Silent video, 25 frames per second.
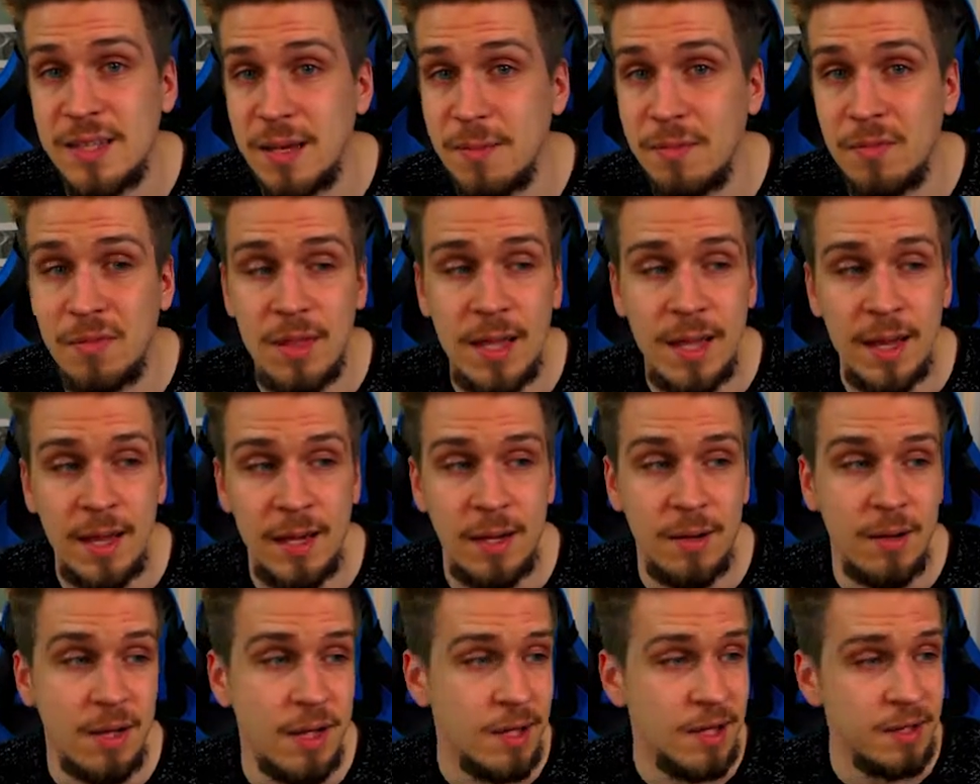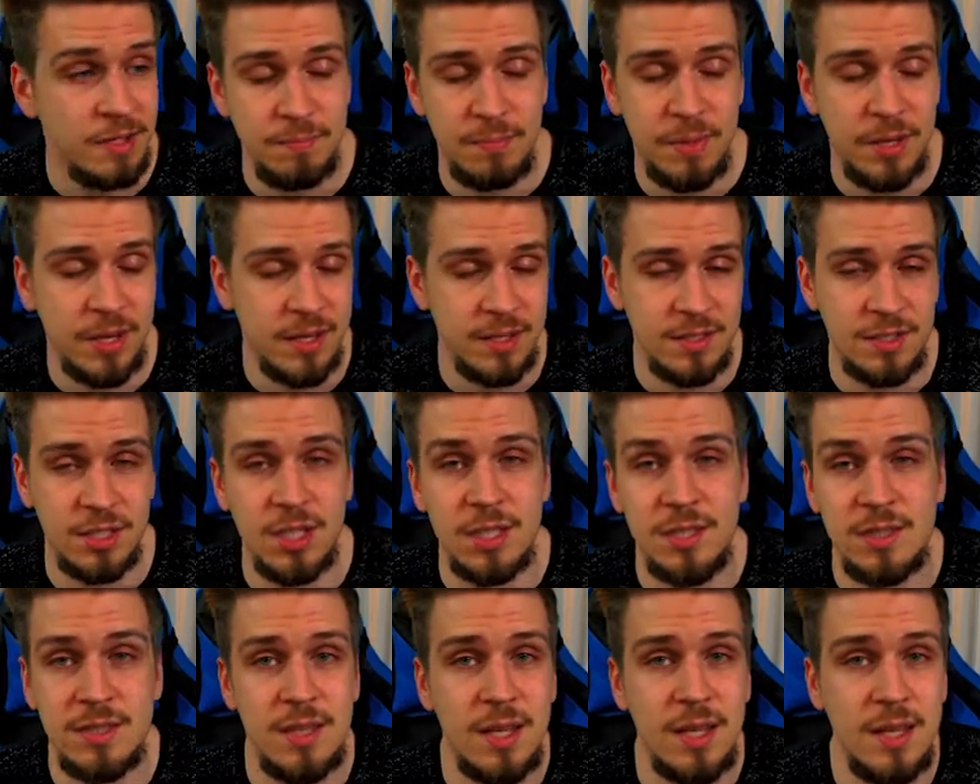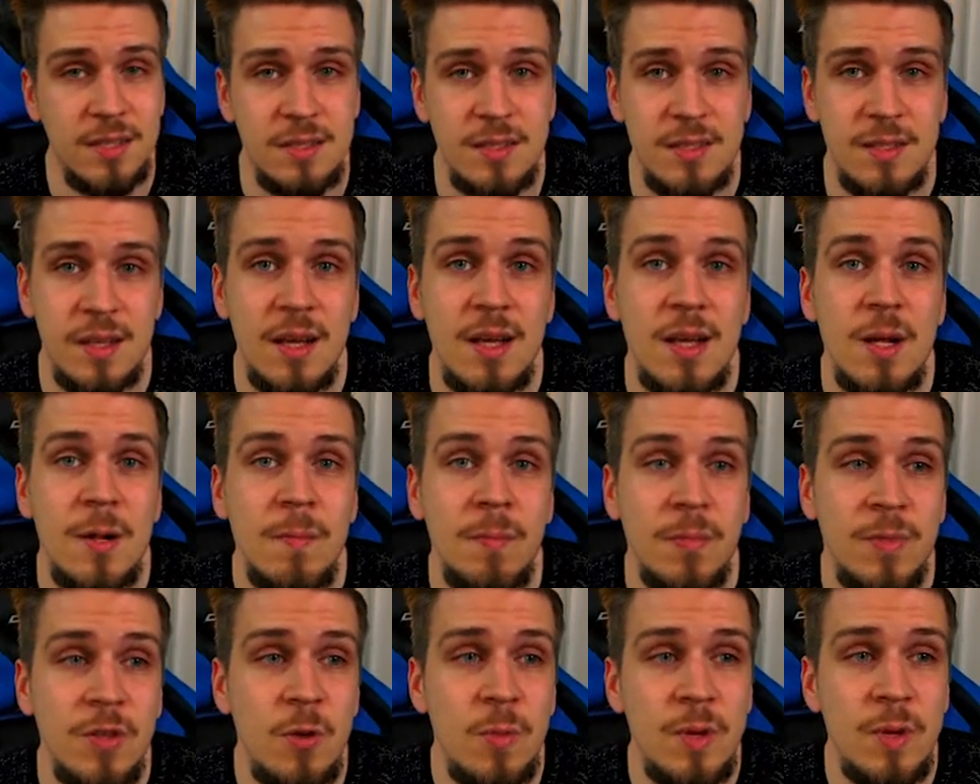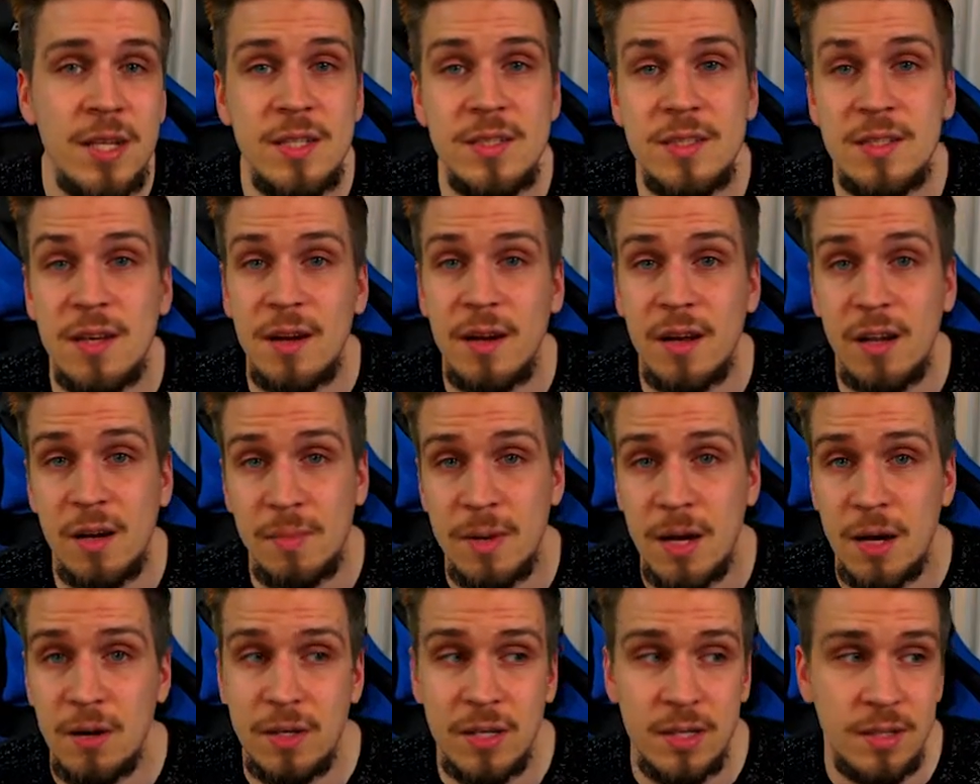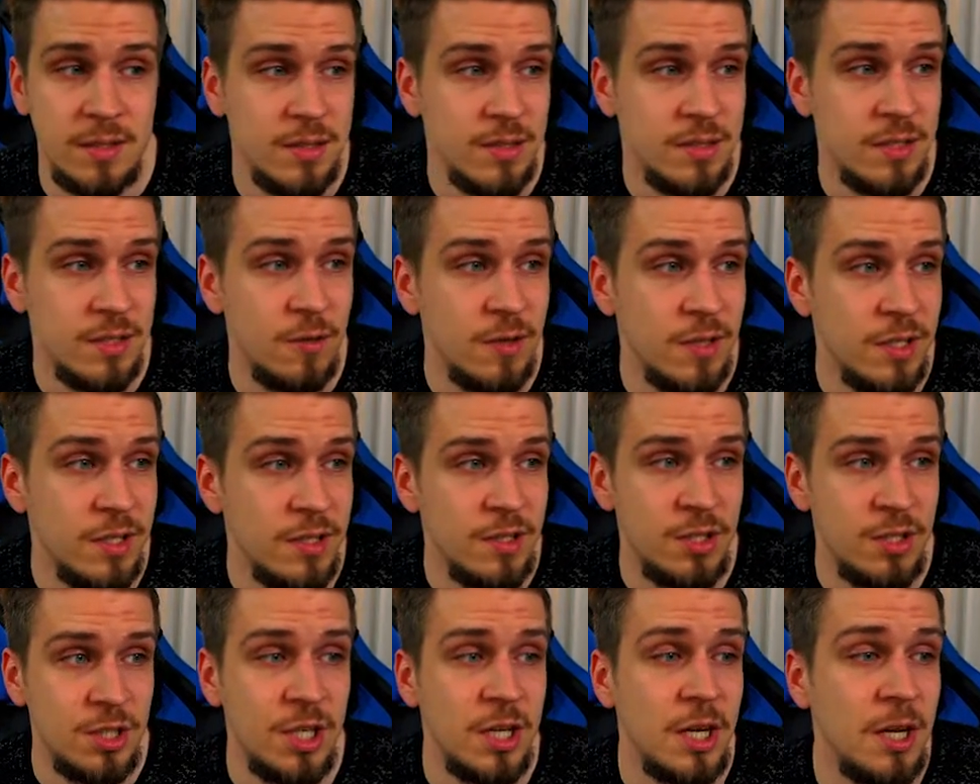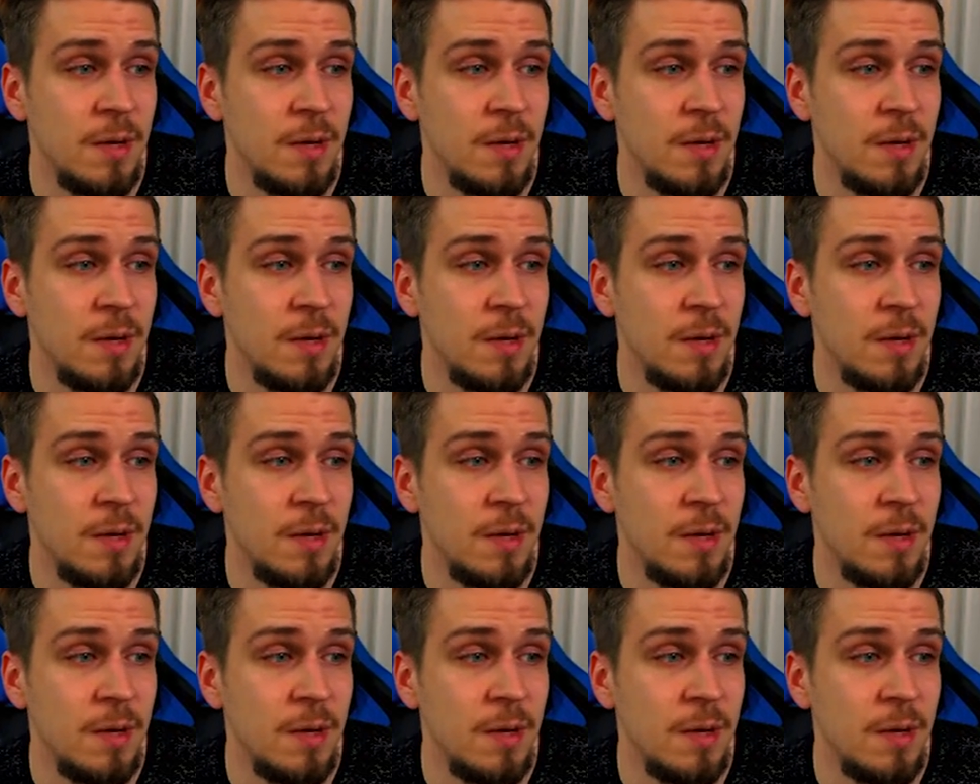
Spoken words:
thing because nobody's talking about it, so it's cheap